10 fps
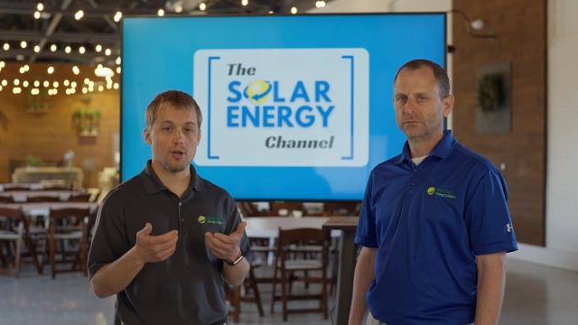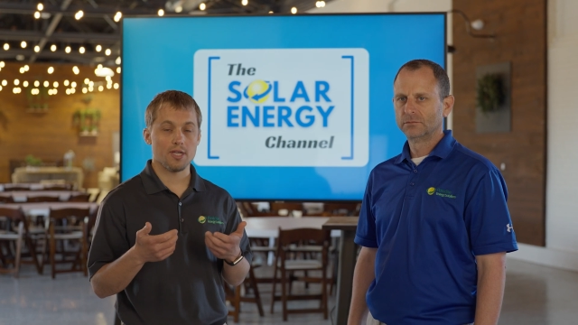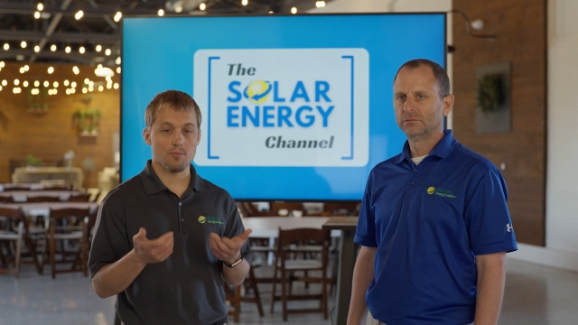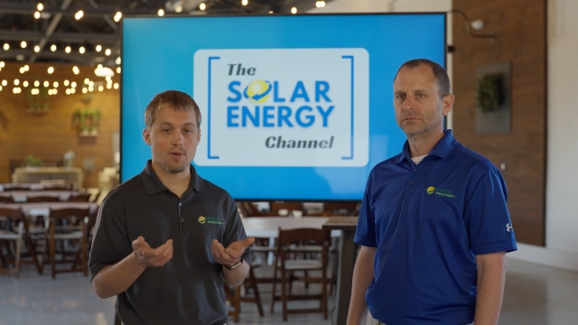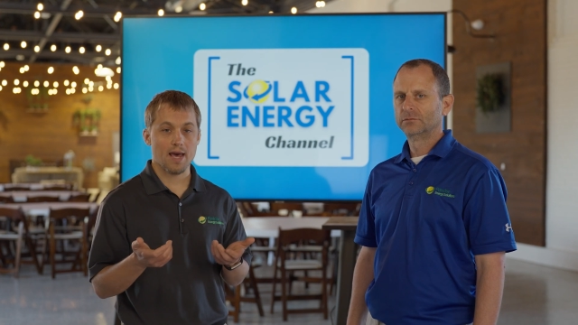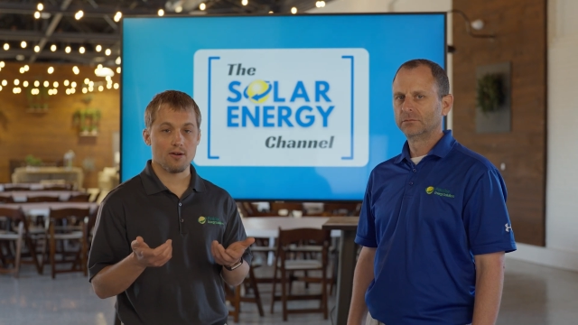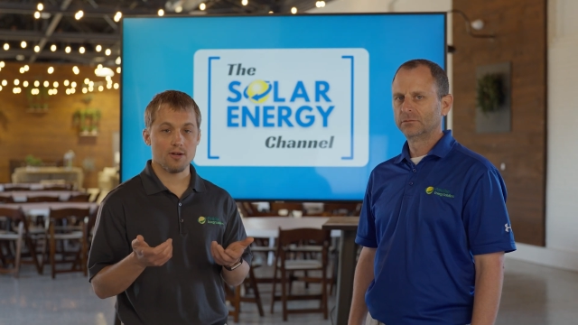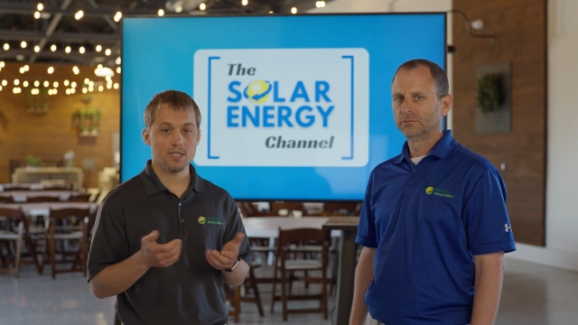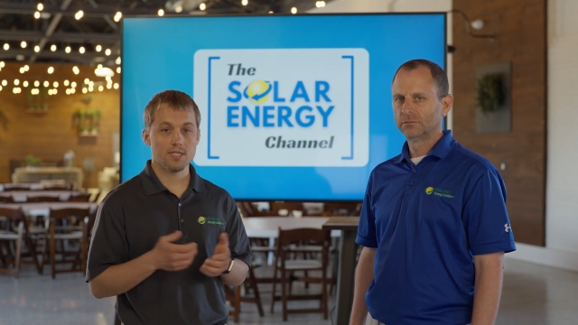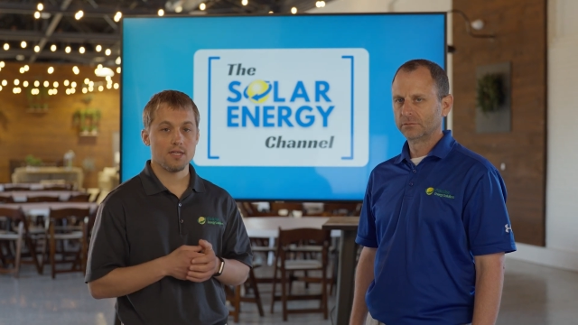Speaker 1: into
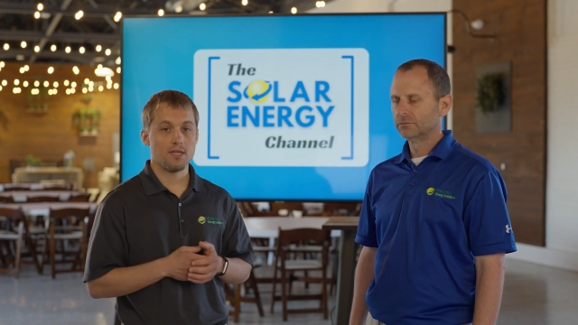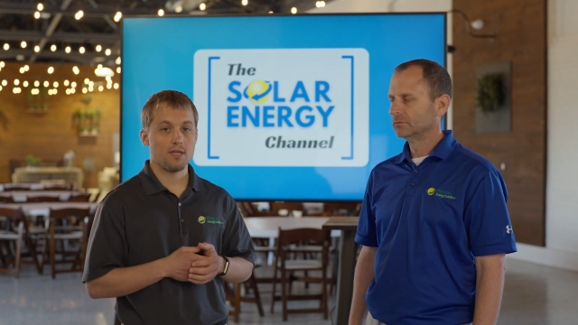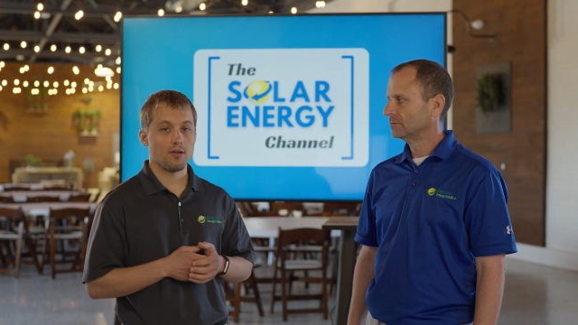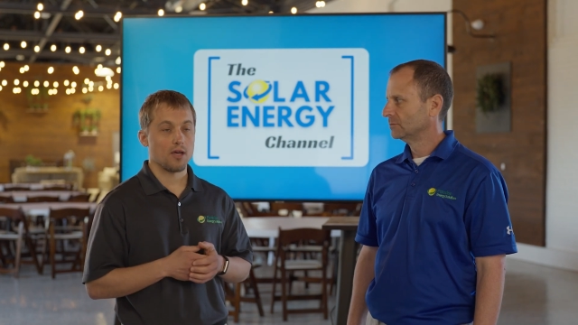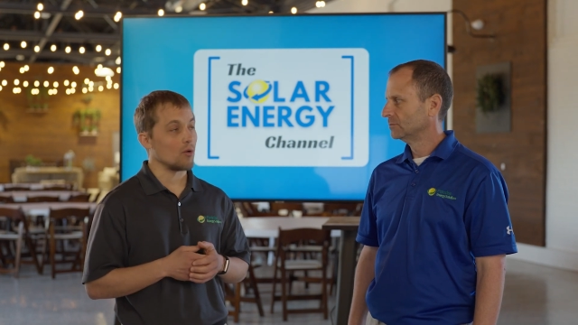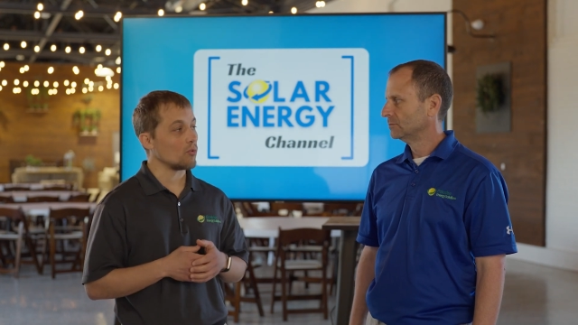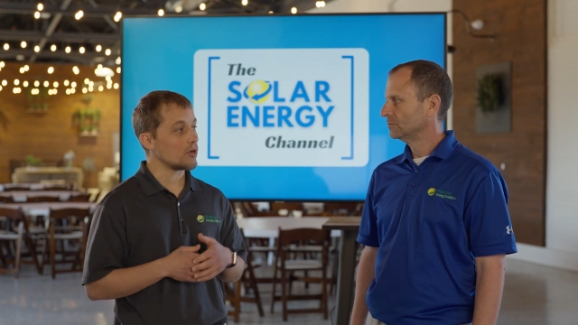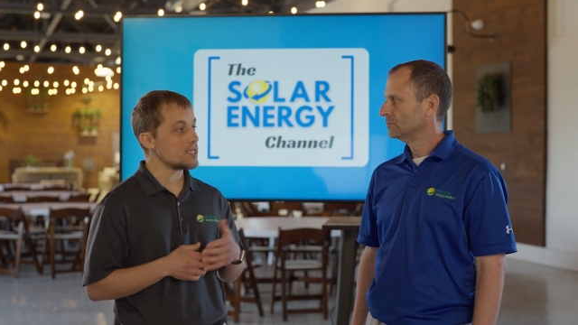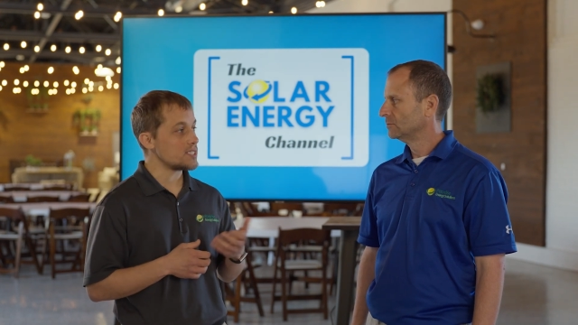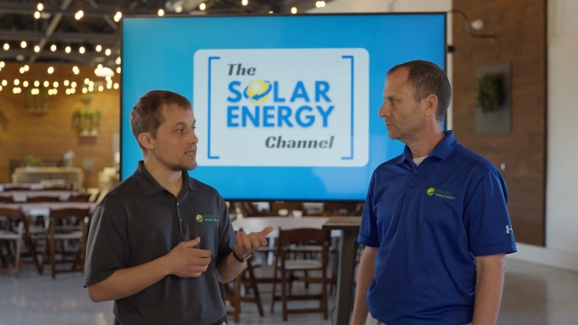batteries, uh, we're going
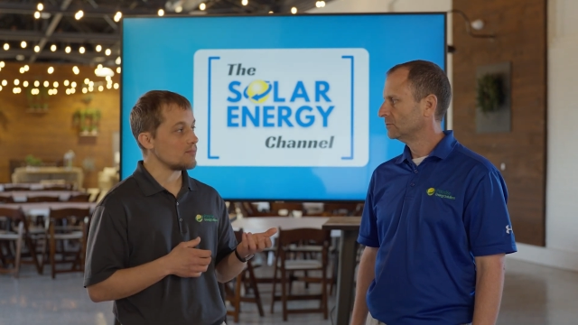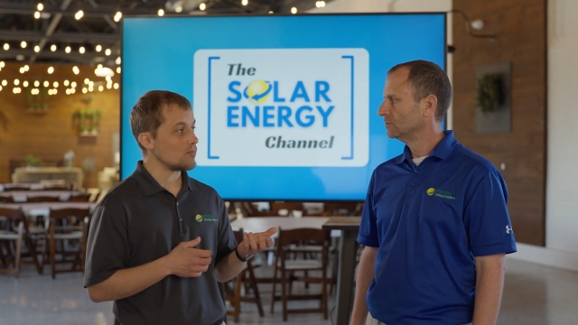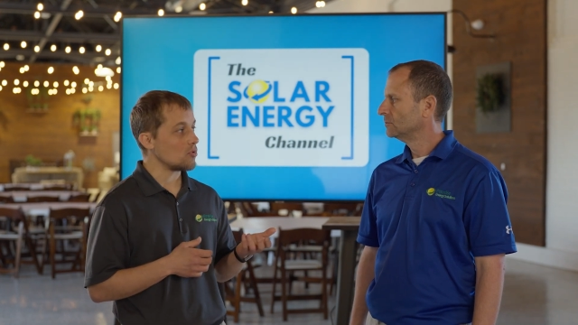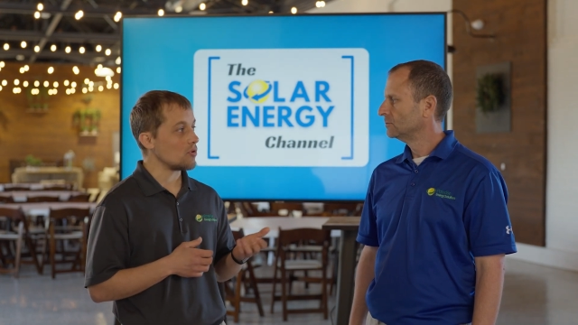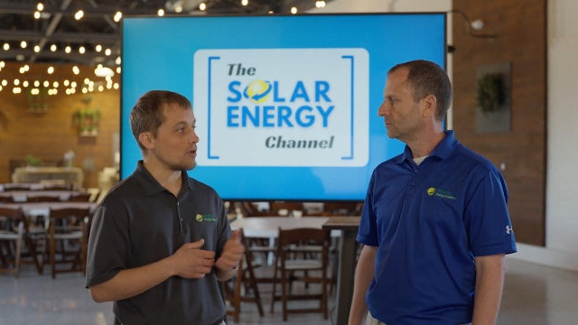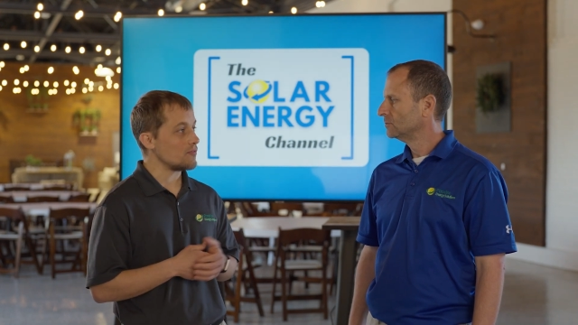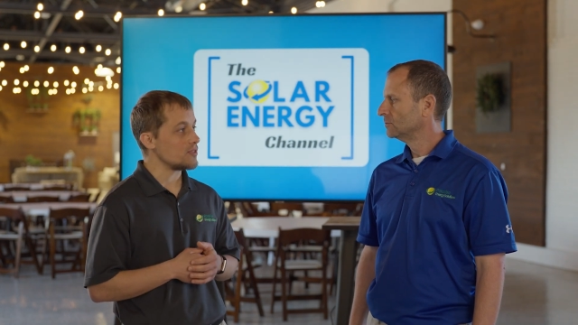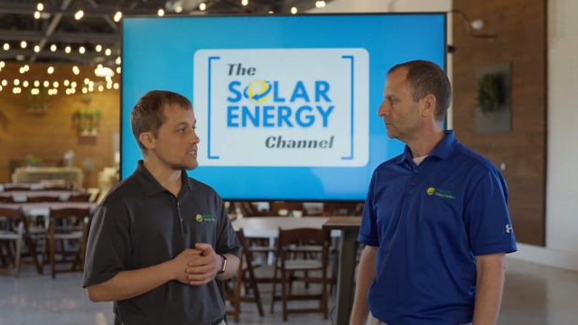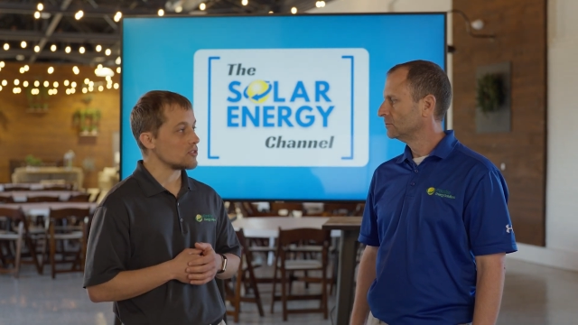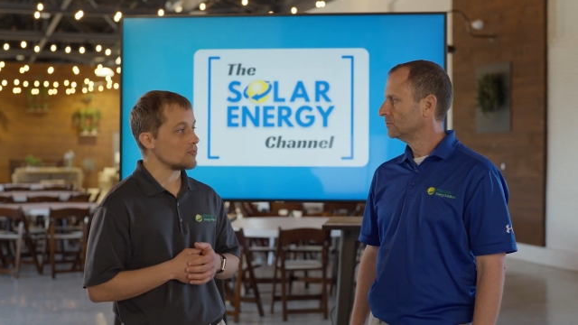to see more of
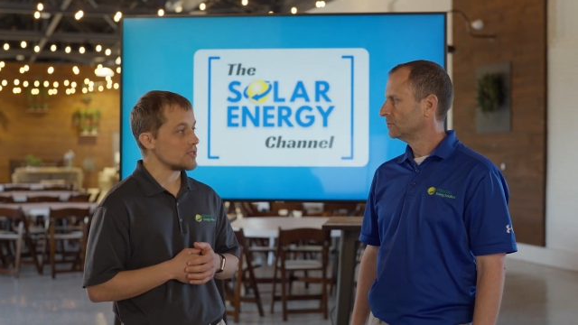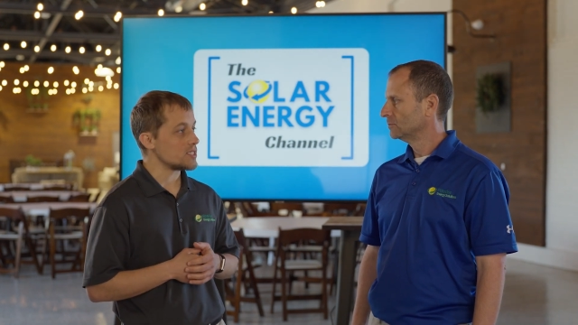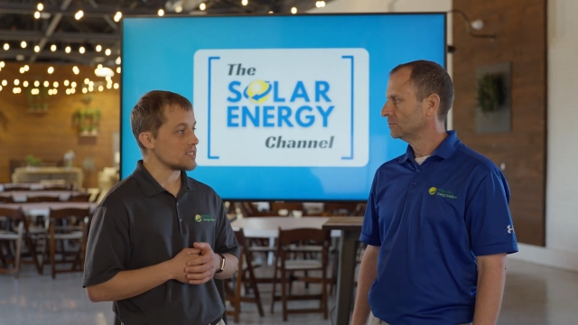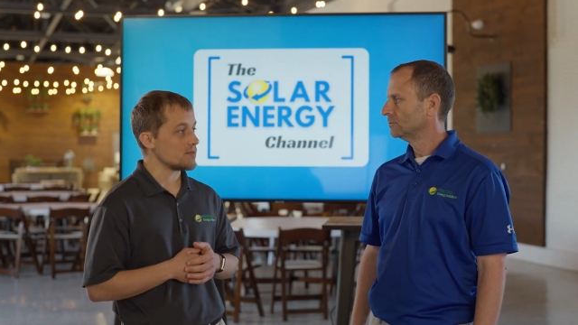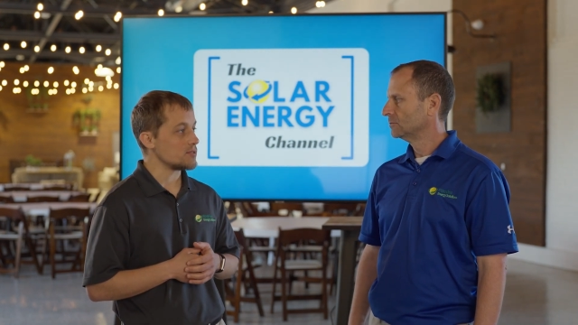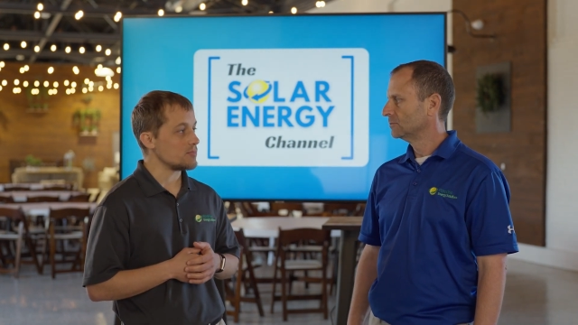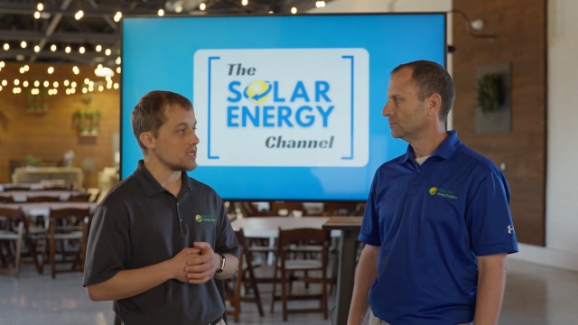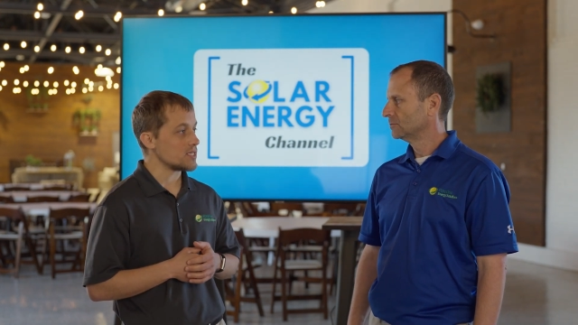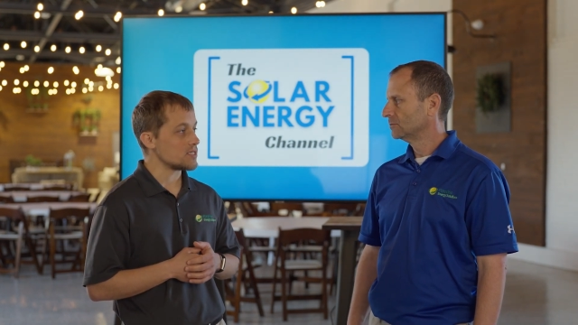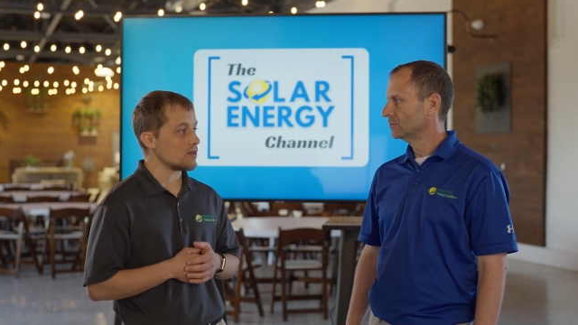these Lumin systems being
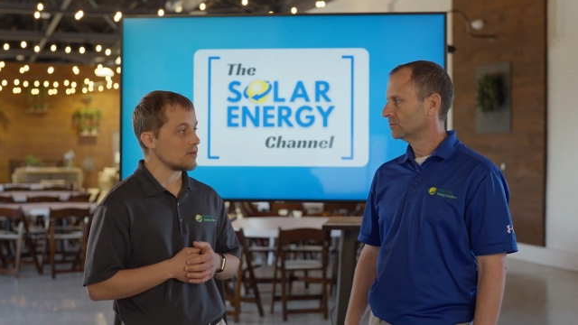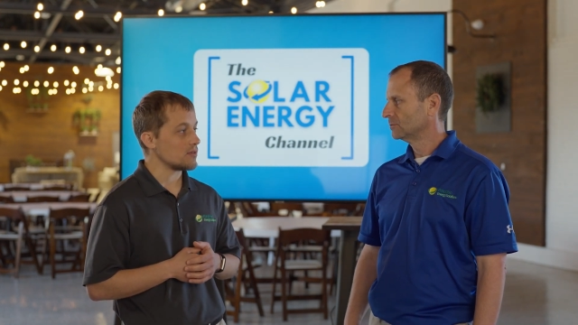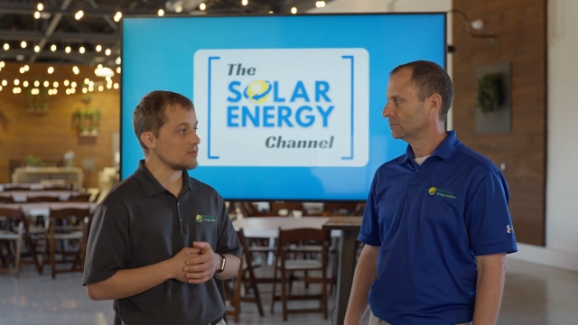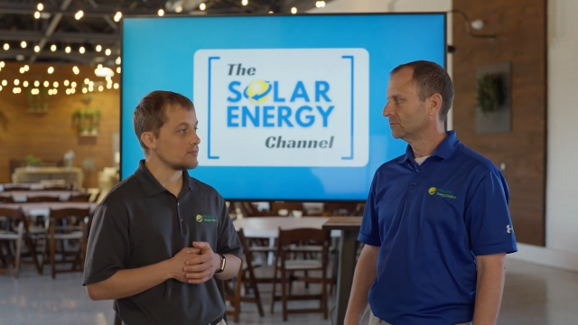installed.